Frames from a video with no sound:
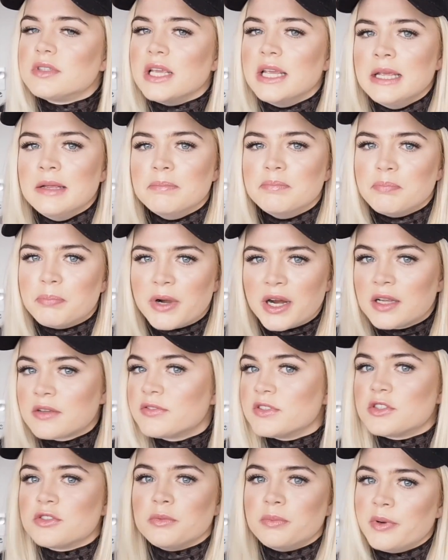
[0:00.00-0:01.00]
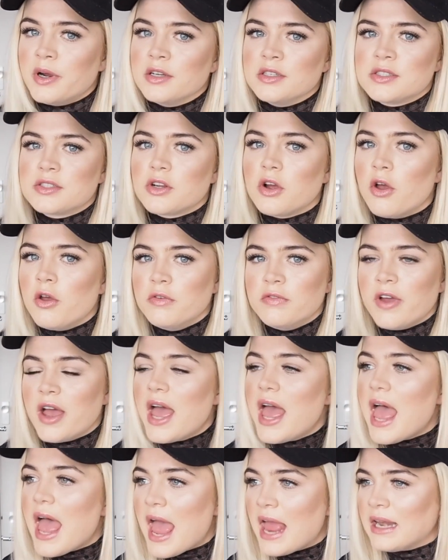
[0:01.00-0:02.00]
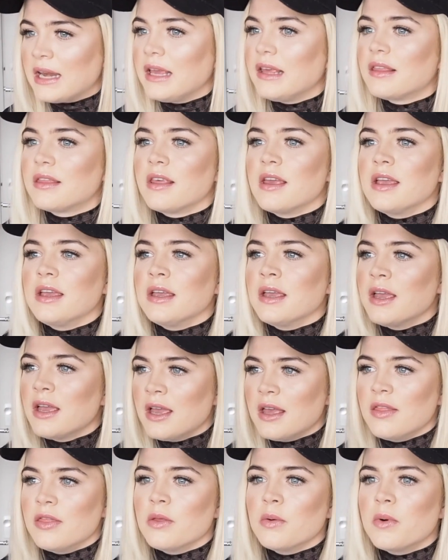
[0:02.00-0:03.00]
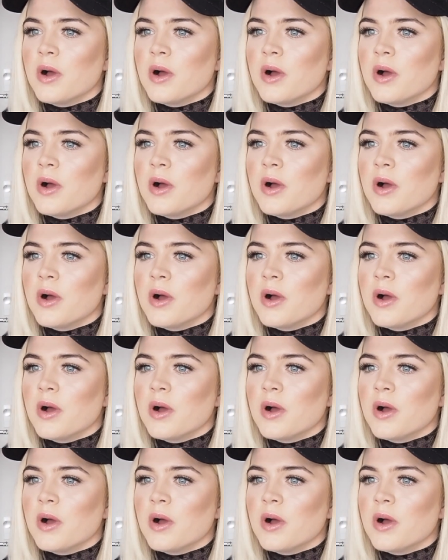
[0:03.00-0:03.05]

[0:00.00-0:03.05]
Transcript: eat breakfast or brunch over anything in the